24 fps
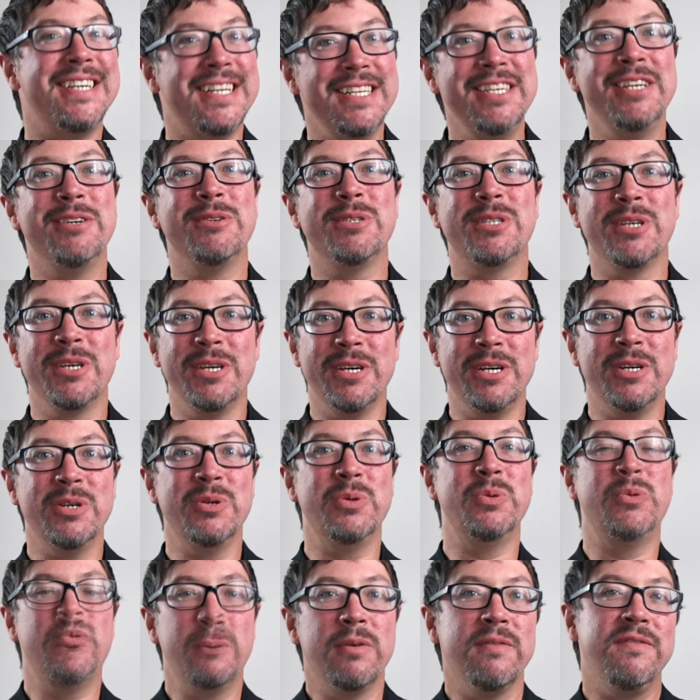10 years
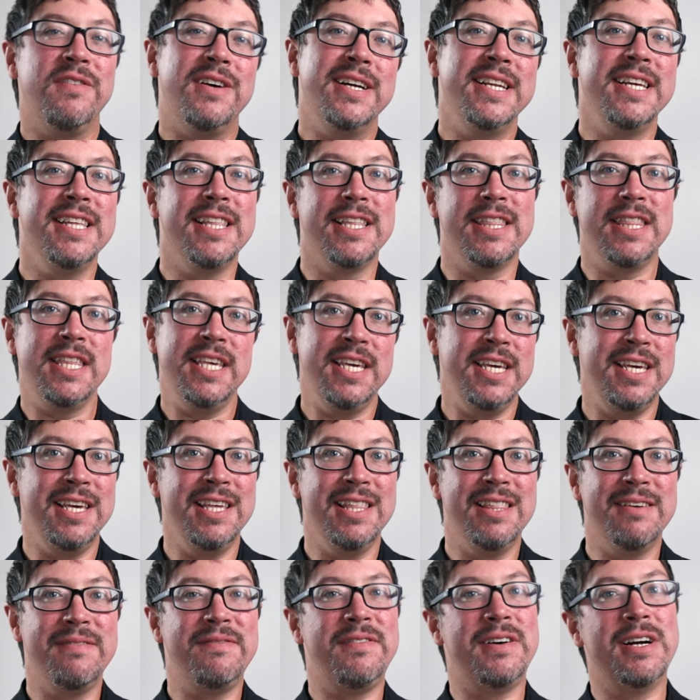ago, we were finding that the
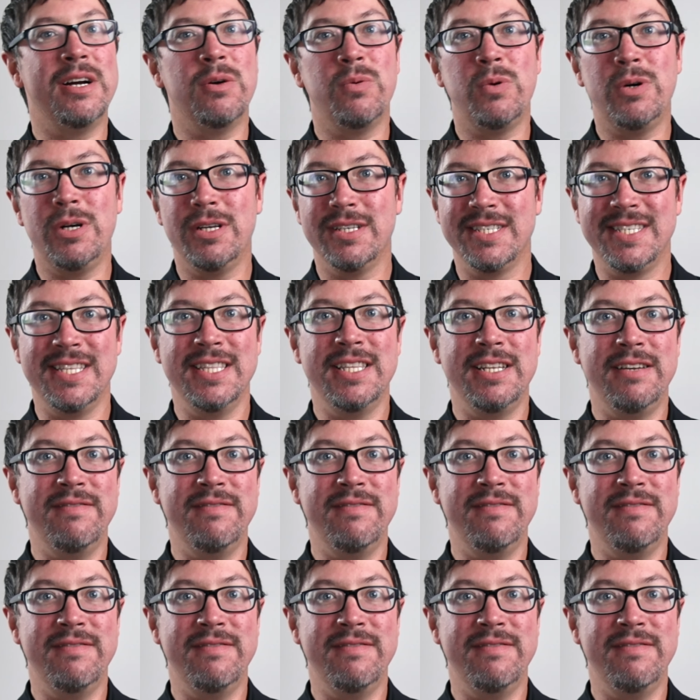firewalls and the